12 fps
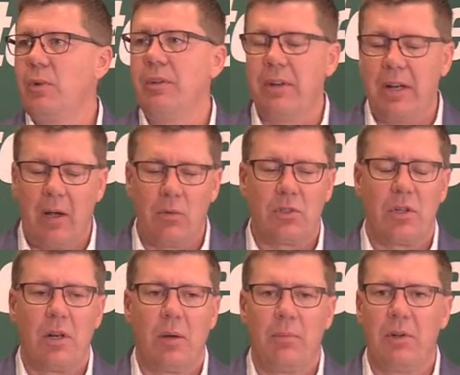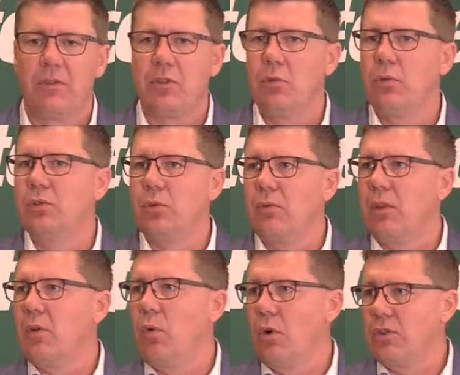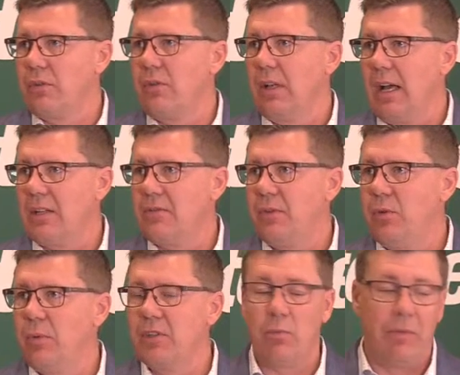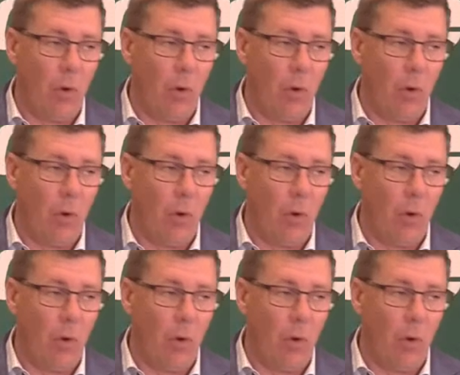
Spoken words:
We've announced a number of schools over the course of the last few months.